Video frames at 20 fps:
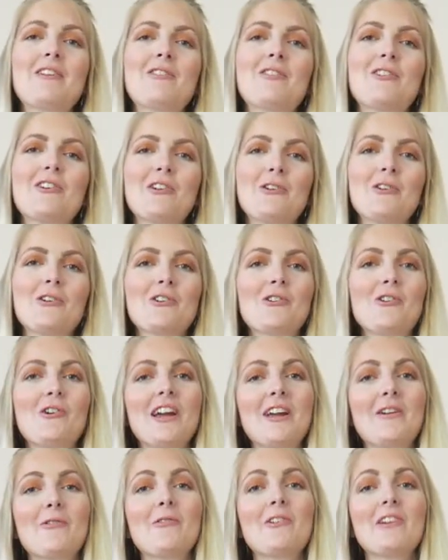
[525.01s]
or you're
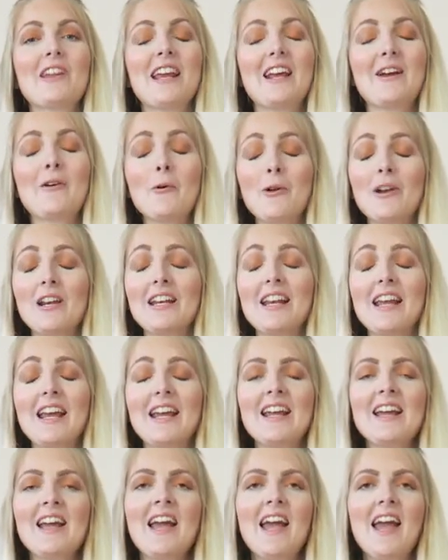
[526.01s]
going on a
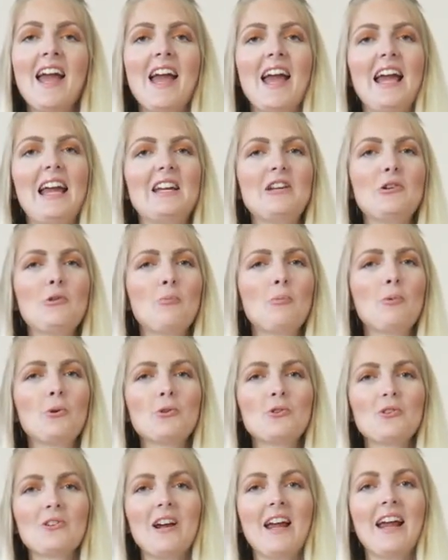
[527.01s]
holiday and you
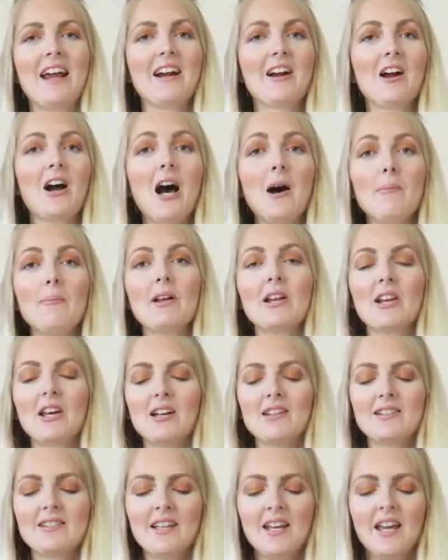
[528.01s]
put your hair up a
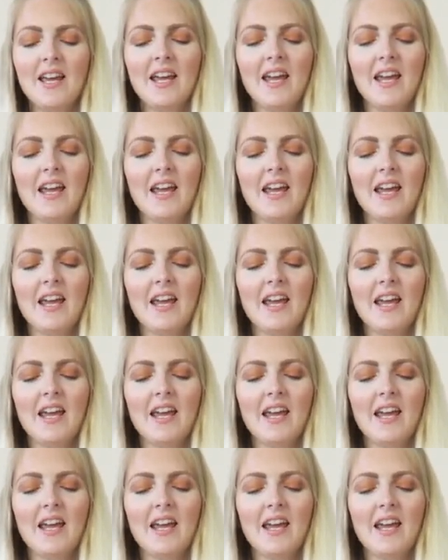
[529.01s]
lot,